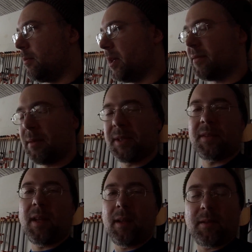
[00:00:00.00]
But if I'm
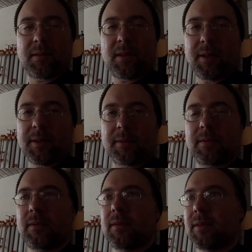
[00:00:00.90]
just standing still
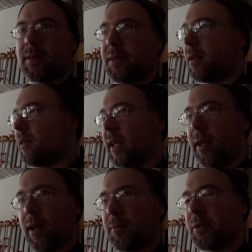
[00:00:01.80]
or just
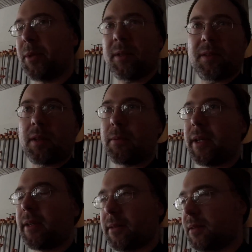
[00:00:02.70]
cleaning up or putzing
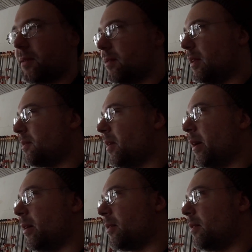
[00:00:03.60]
around, it's
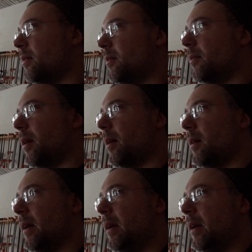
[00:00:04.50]
hard to